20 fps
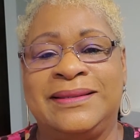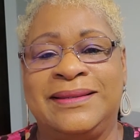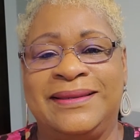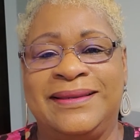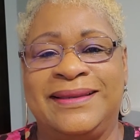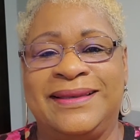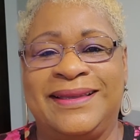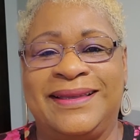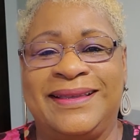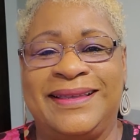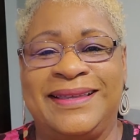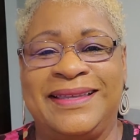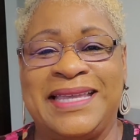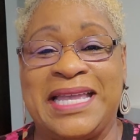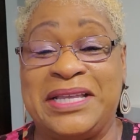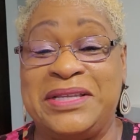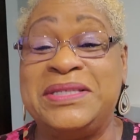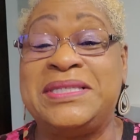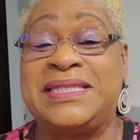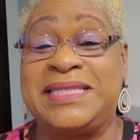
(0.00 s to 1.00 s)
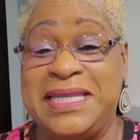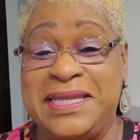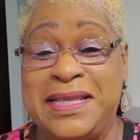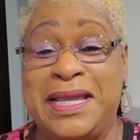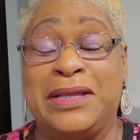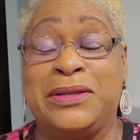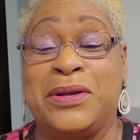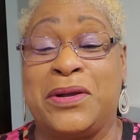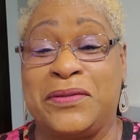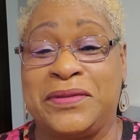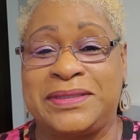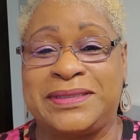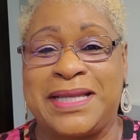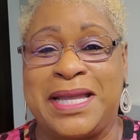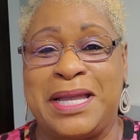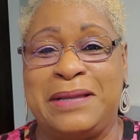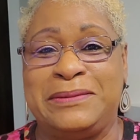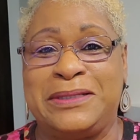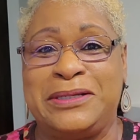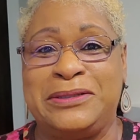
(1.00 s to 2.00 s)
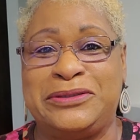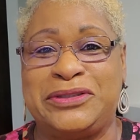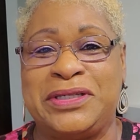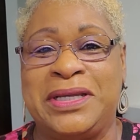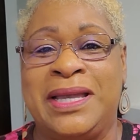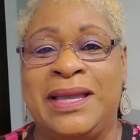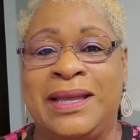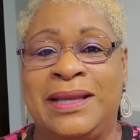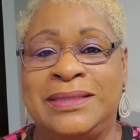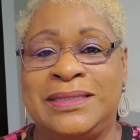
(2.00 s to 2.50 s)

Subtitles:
Yeah, you see that all the time, don't you?